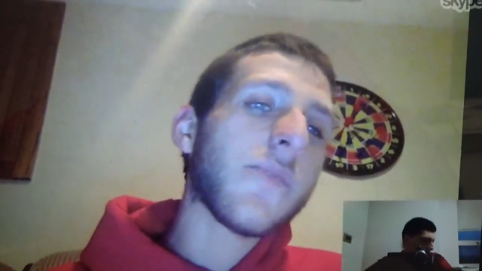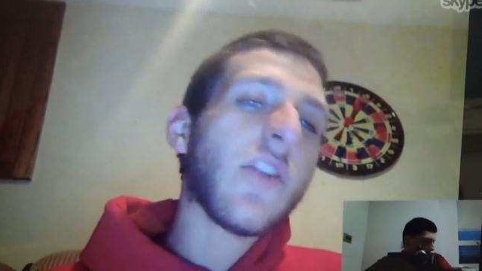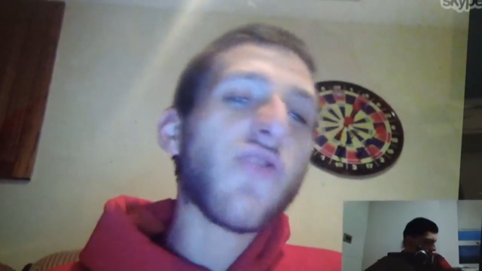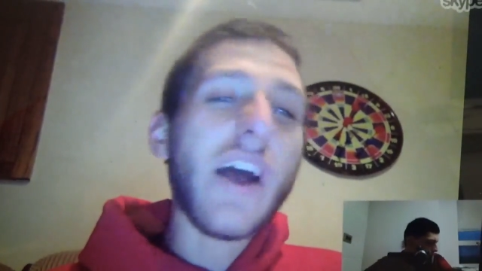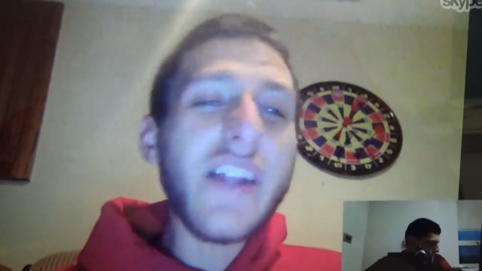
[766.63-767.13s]

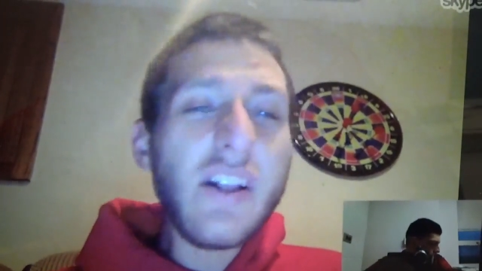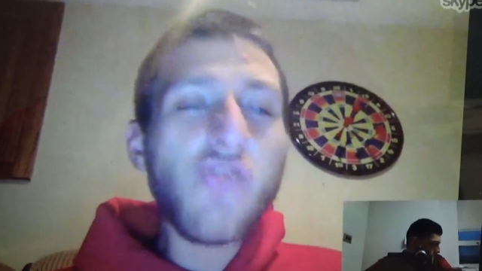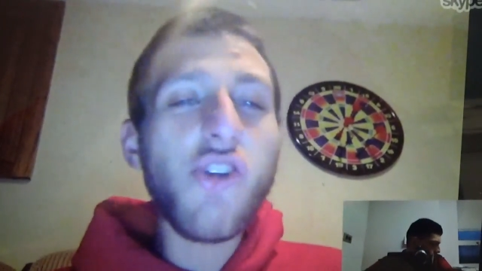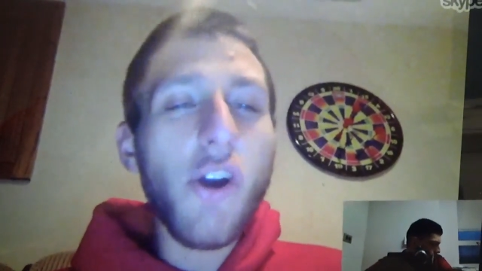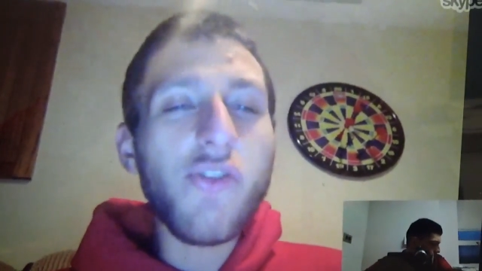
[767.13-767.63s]

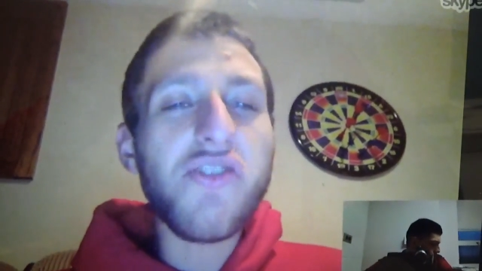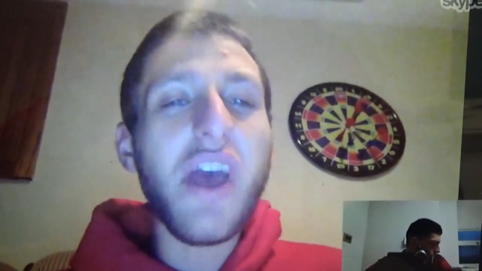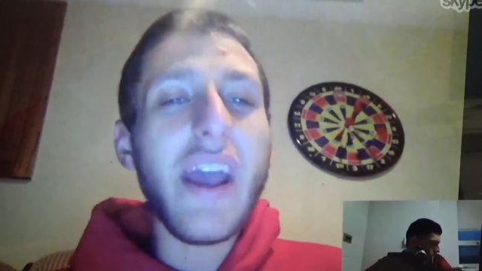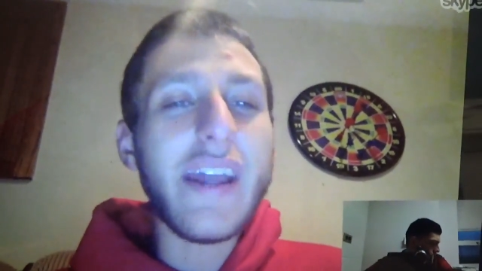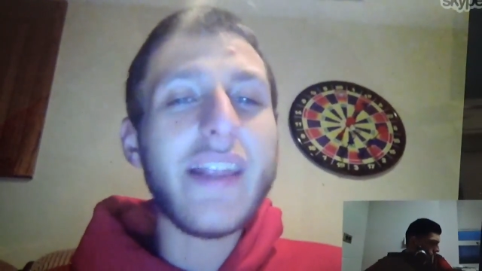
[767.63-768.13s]
the Chargers
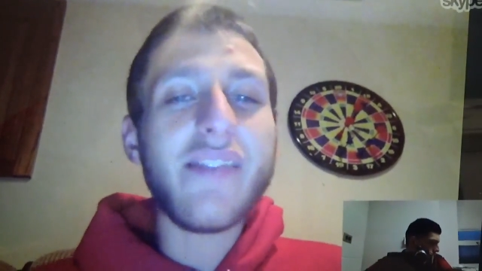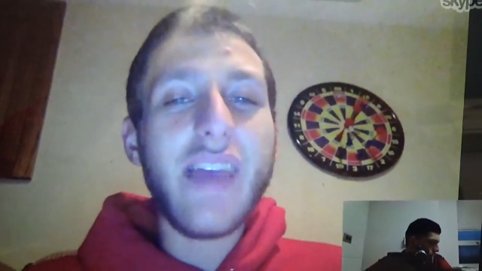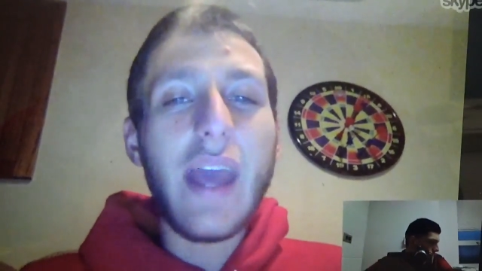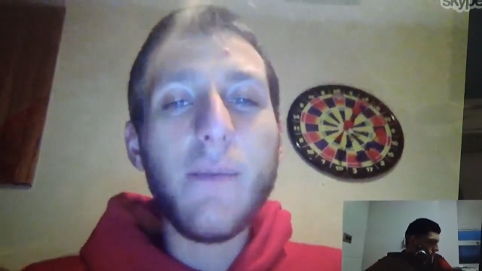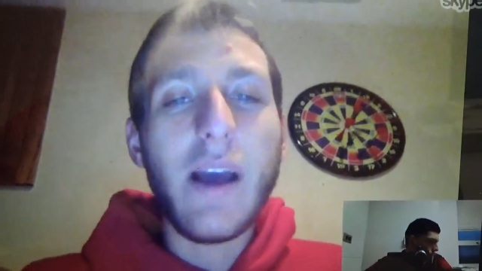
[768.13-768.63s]
hang in this
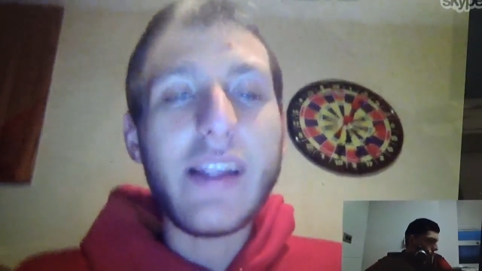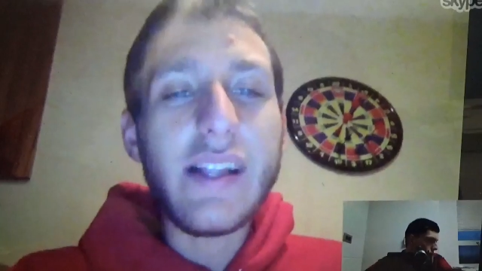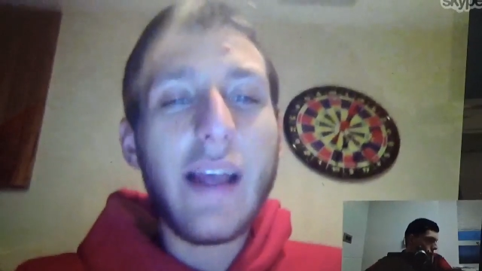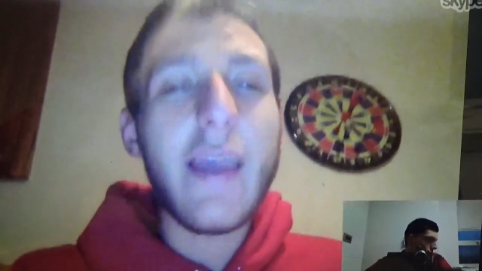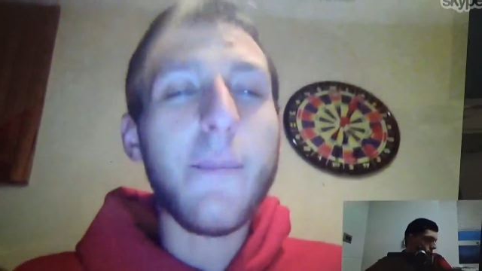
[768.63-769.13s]
game. I
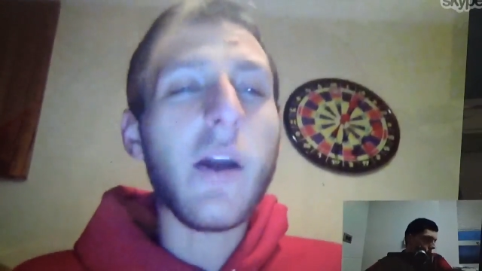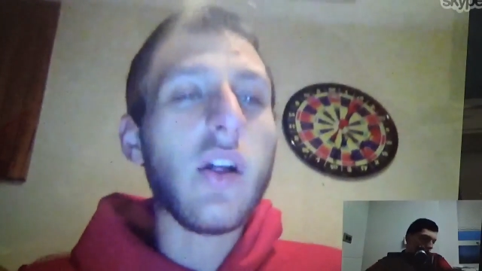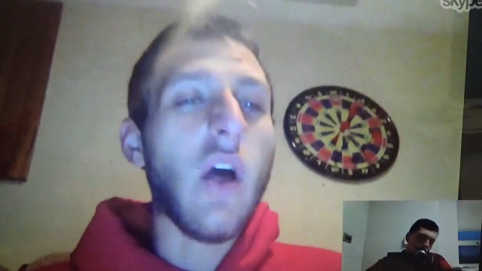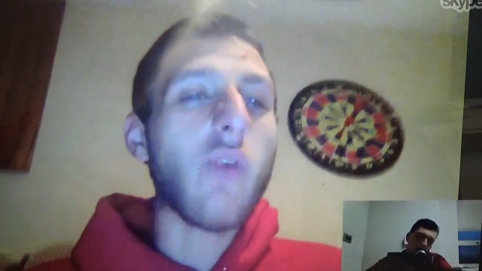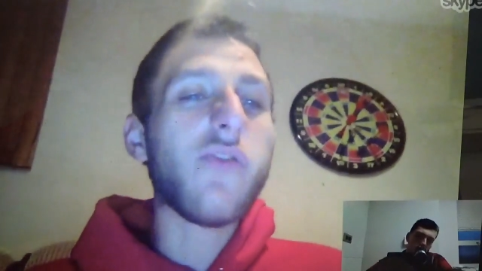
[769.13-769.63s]
think they keep it
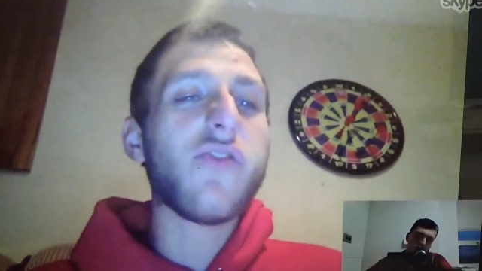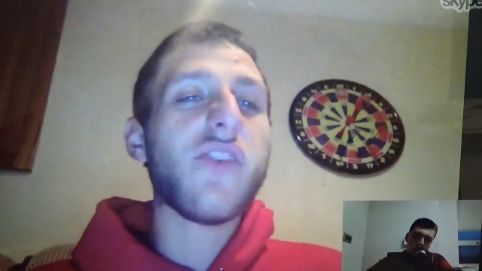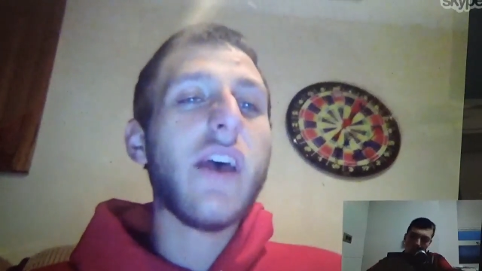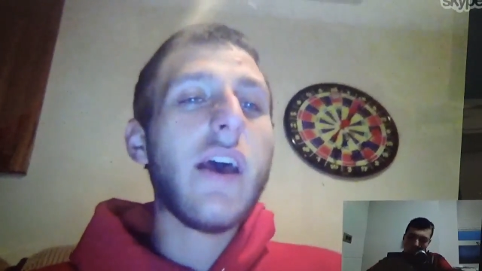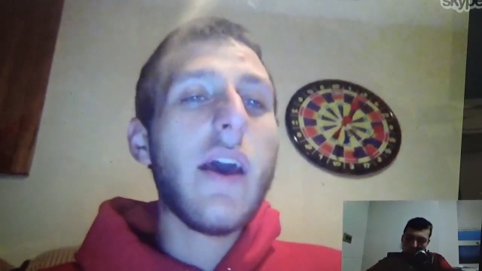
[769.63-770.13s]

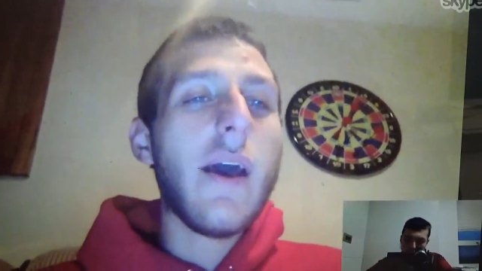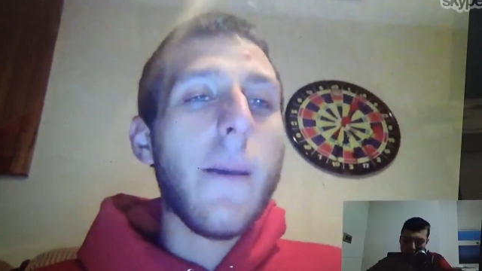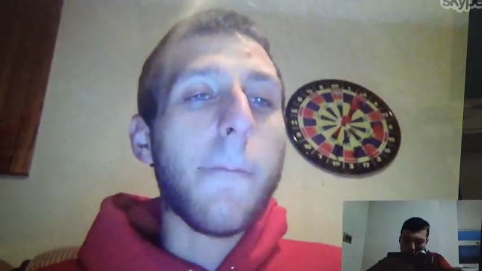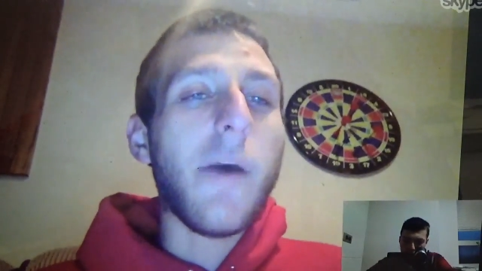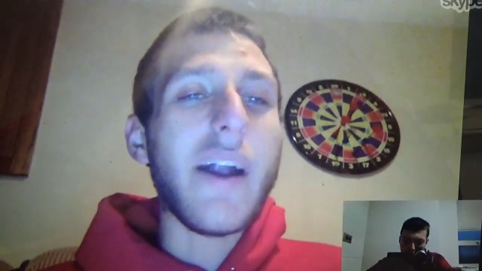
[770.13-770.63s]
close.
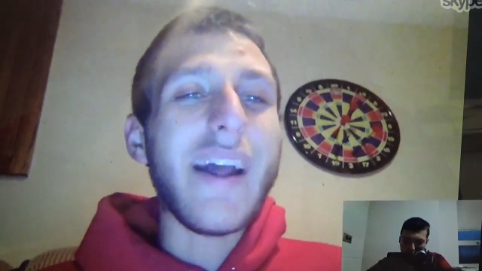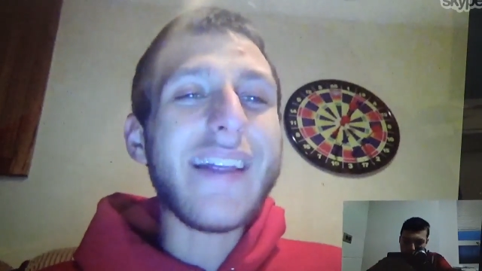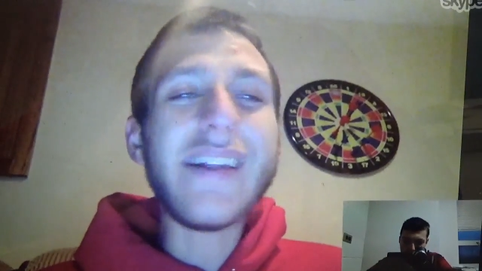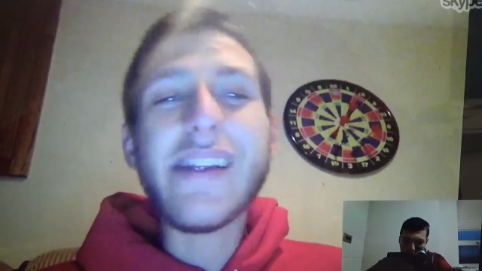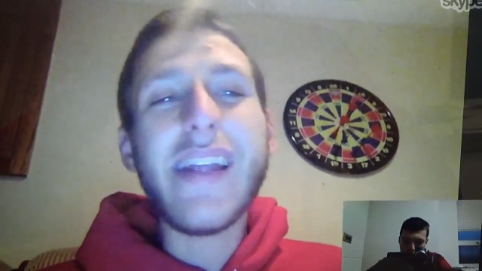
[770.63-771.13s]
But
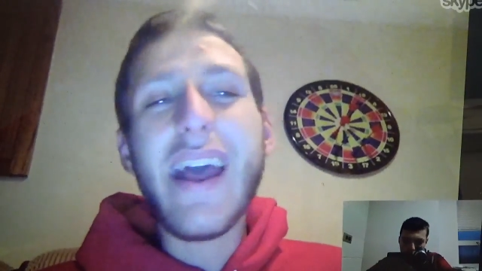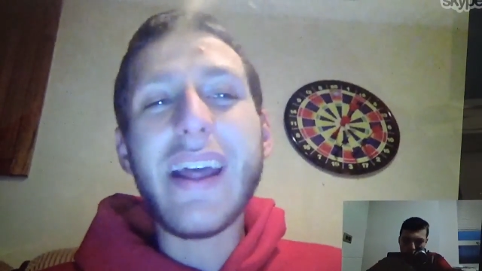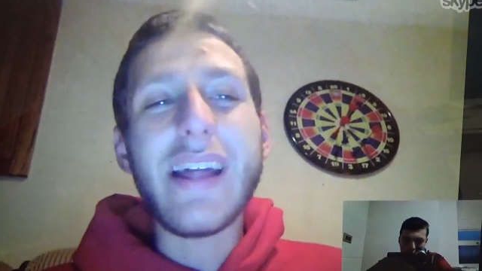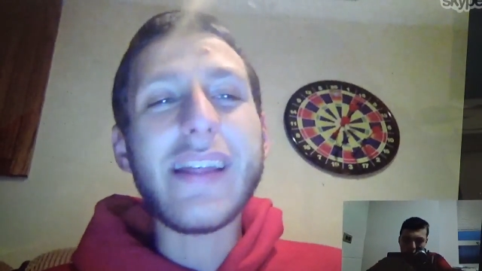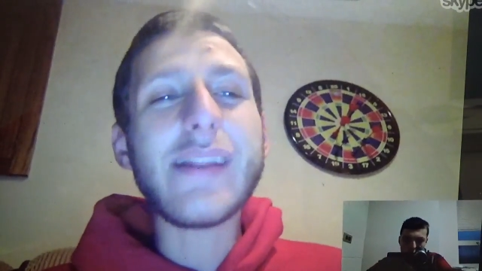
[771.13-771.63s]
at the end of the
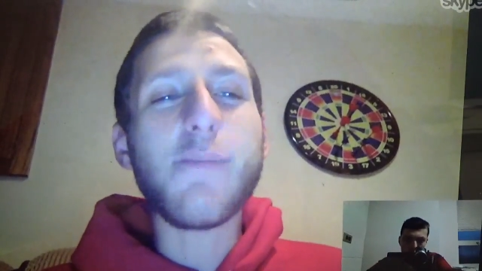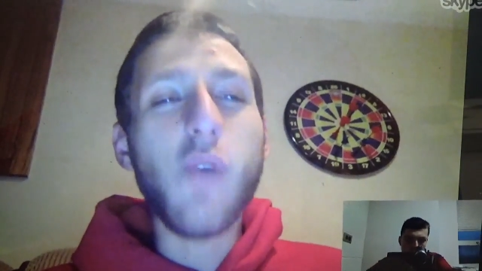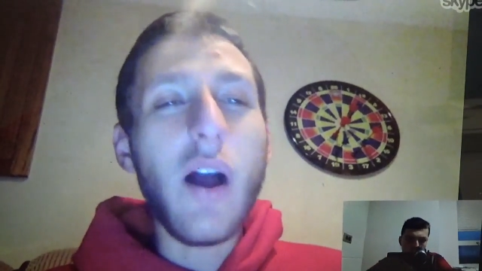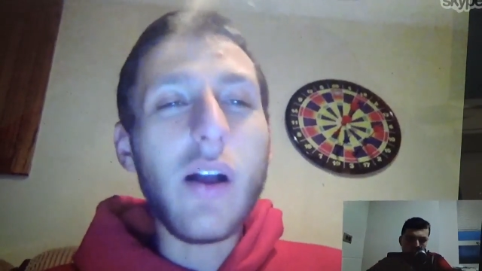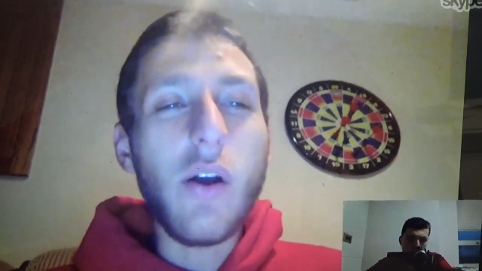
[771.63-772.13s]
day, I think the
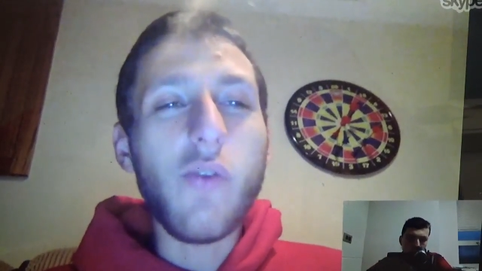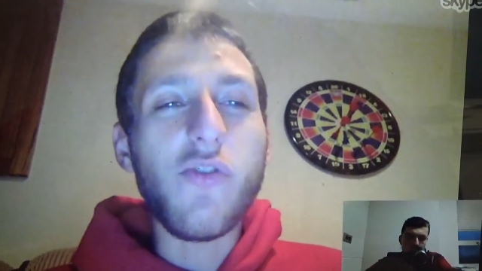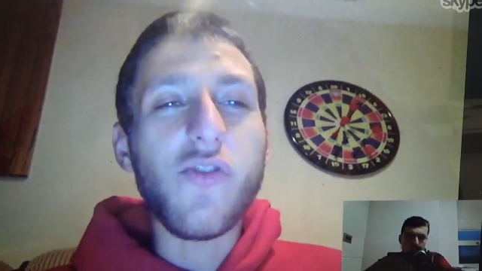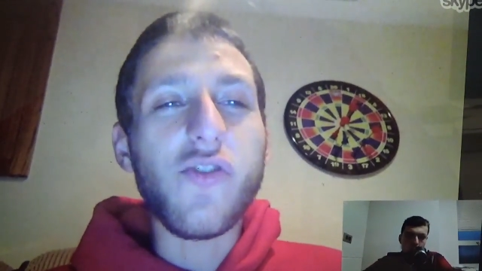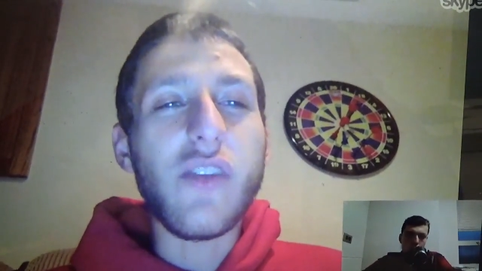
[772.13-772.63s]

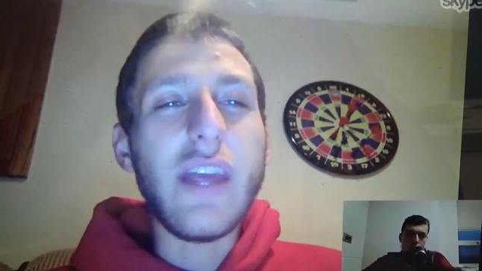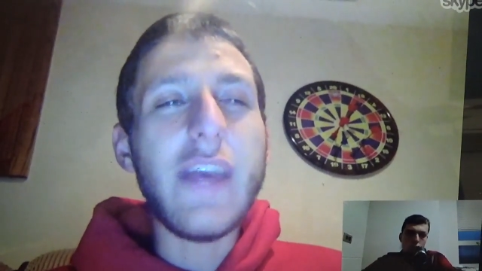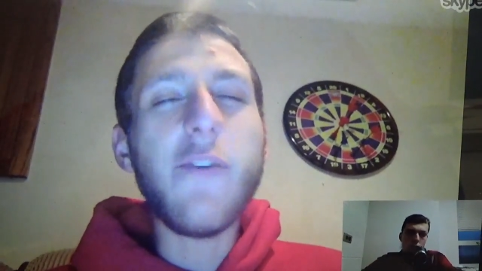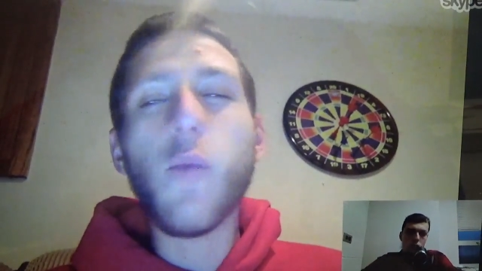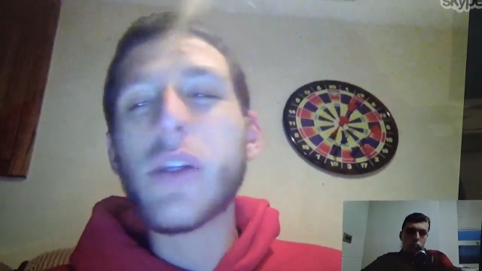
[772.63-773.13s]
Broncos,
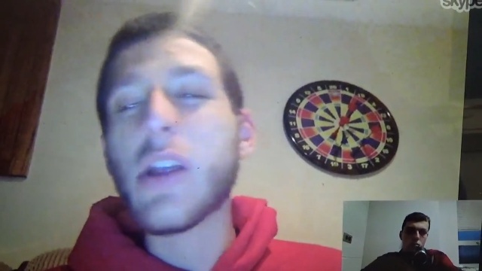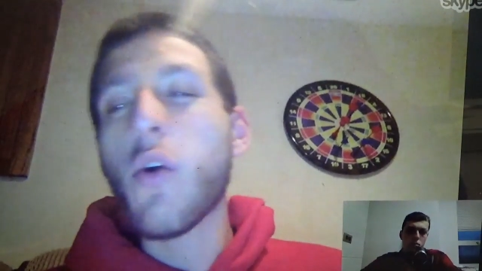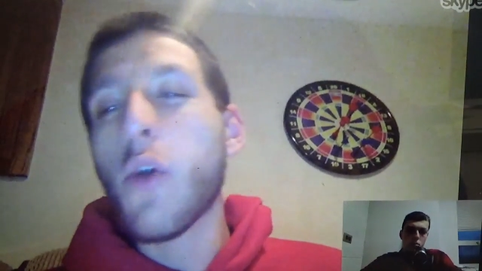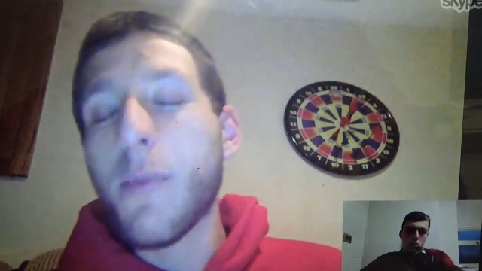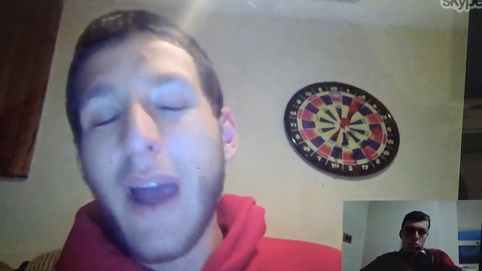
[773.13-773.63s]
even with the
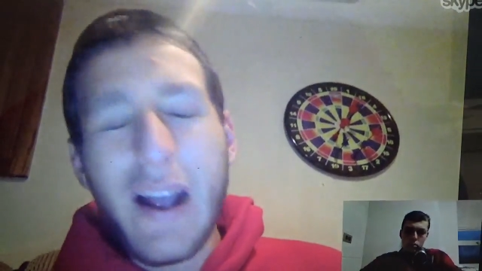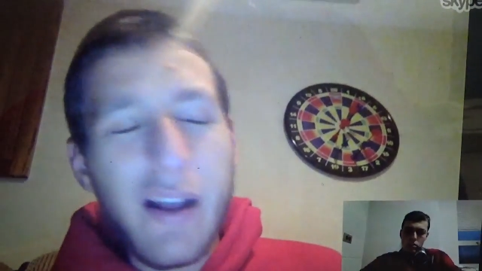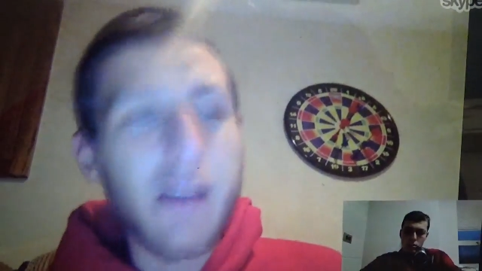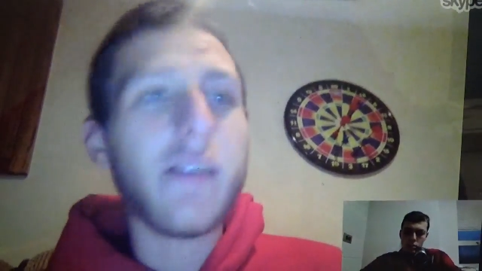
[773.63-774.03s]
quarterback